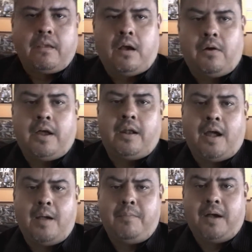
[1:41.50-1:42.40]
All right,
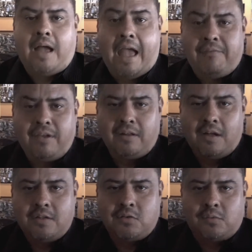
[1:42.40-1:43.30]
I'm having
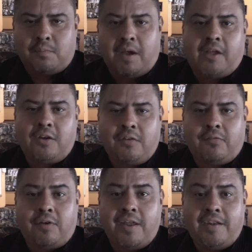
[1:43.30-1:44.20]
lunch with my good
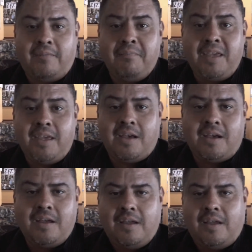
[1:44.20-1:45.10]
friend
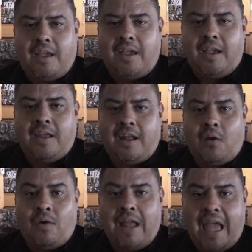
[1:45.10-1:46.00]
Mia, and
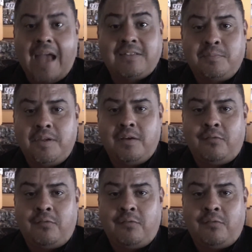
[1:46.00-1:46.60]
I want to ask Mia a